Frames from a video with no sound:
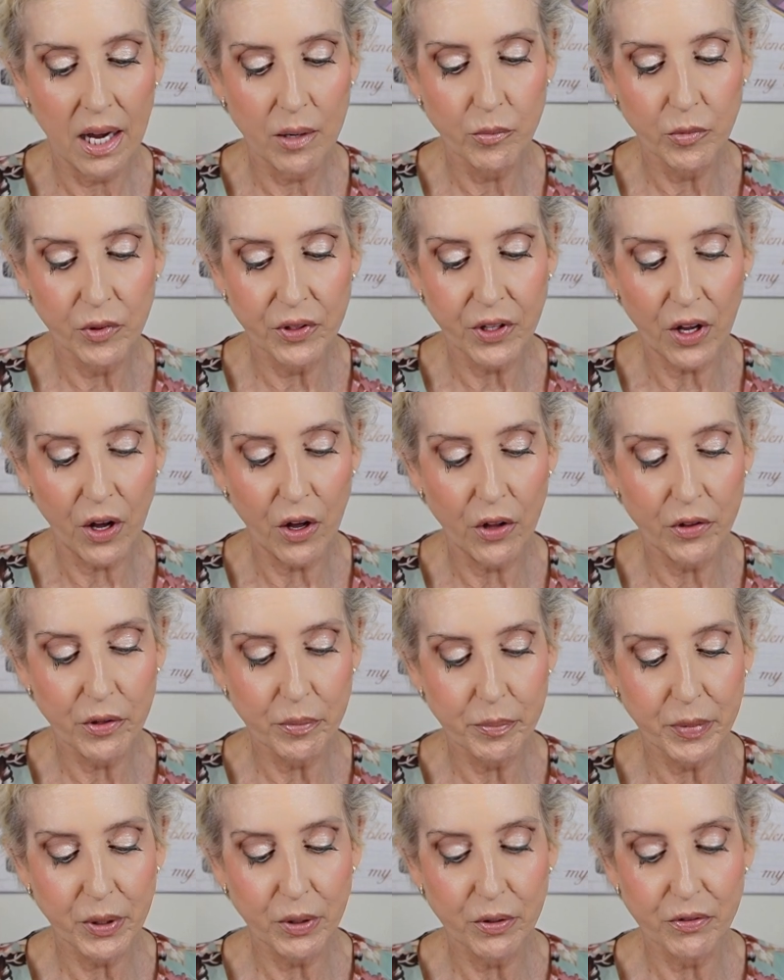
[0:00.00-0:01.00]
with all the
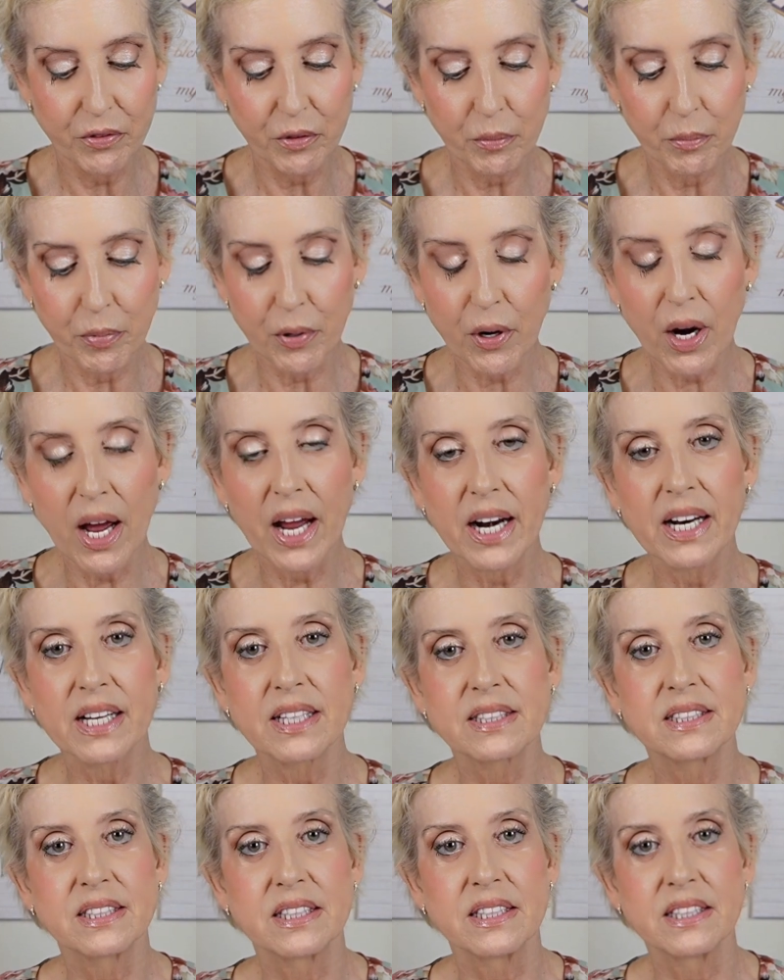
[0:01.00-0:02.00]
beautiful
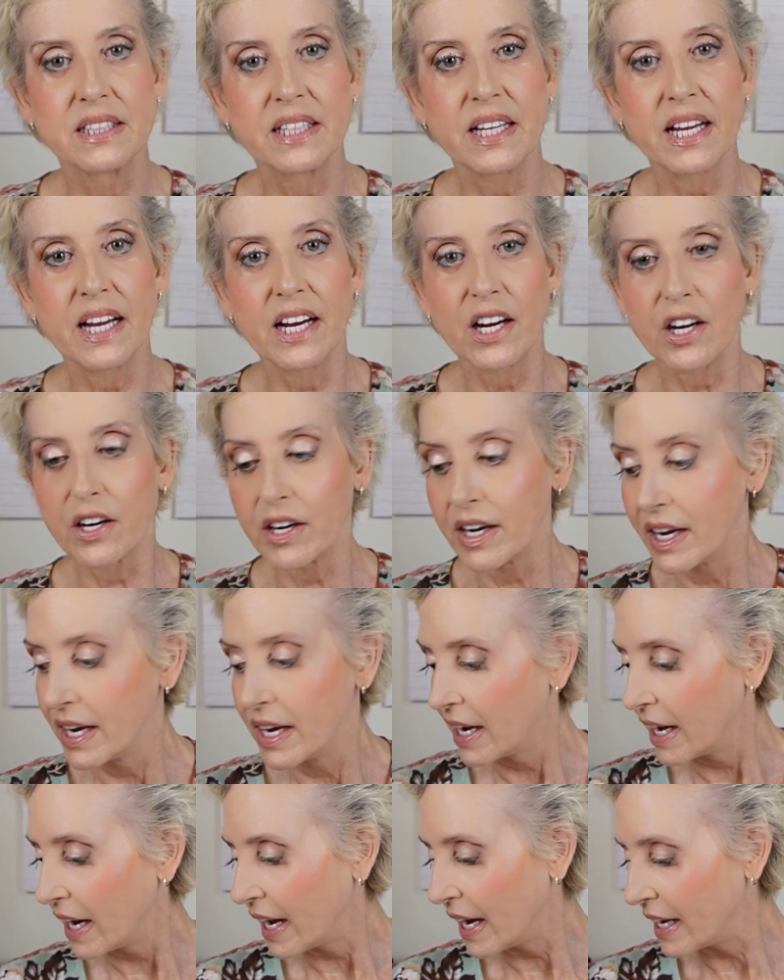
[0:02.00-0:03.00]
products in there,
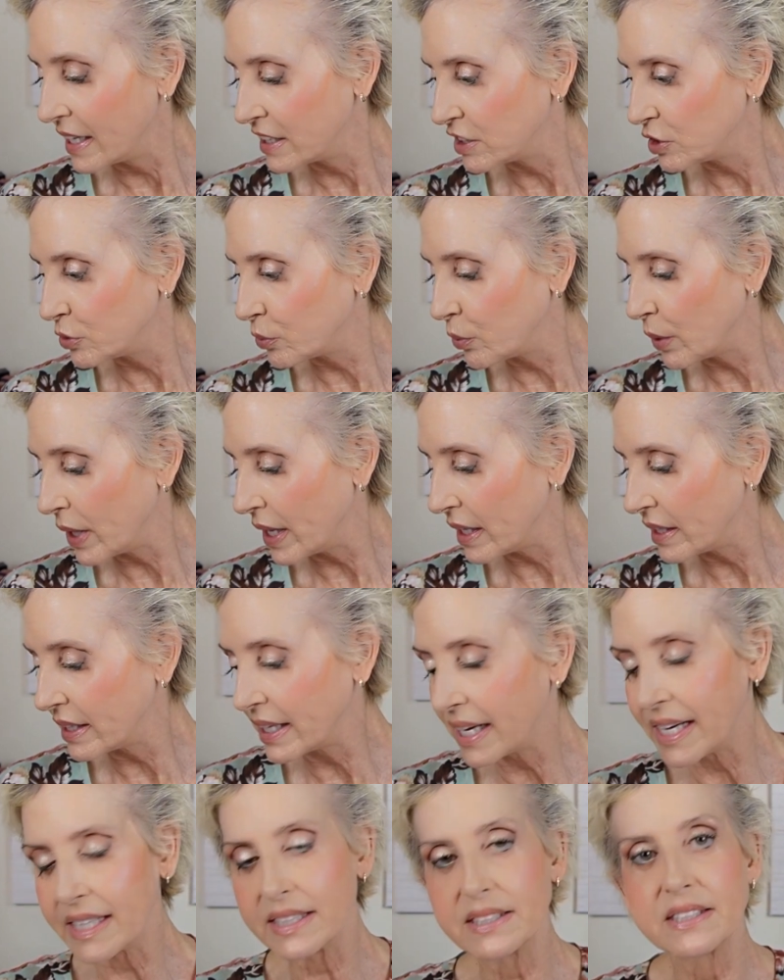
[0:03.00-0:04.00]
and as well
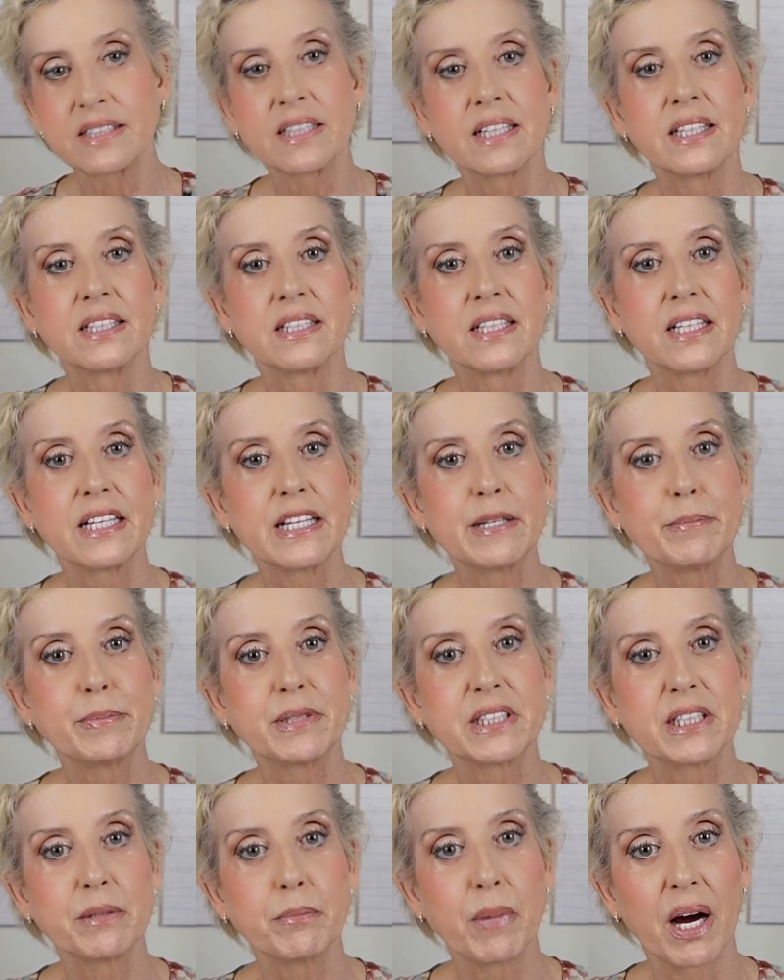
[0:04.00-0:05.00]
as in the
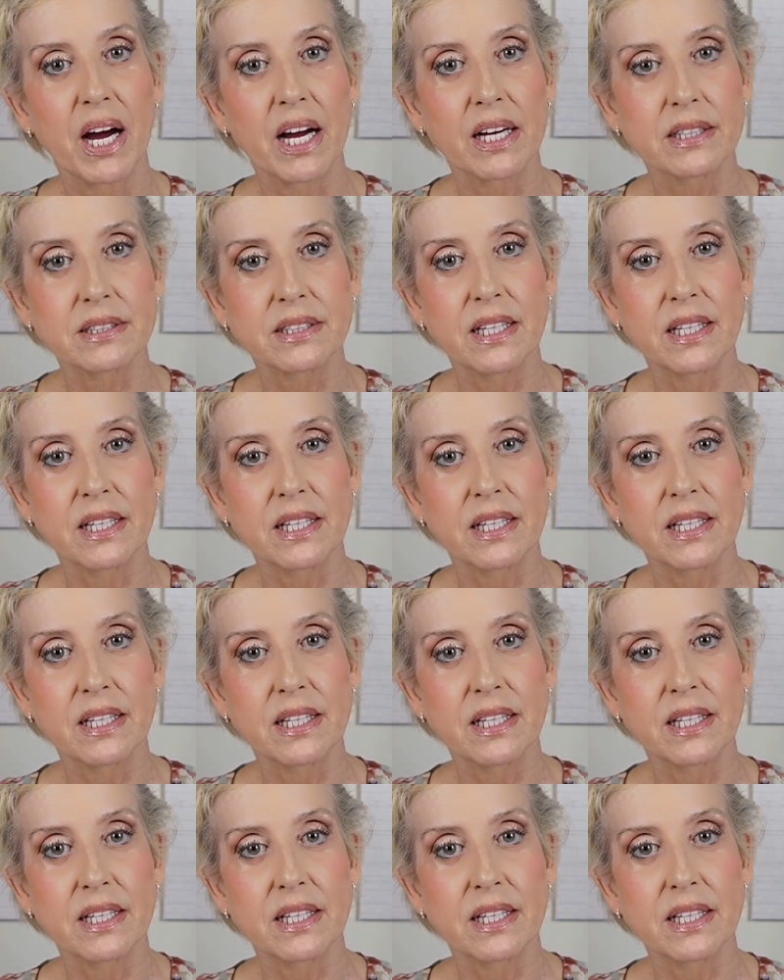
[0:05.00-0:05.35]
IPSY box.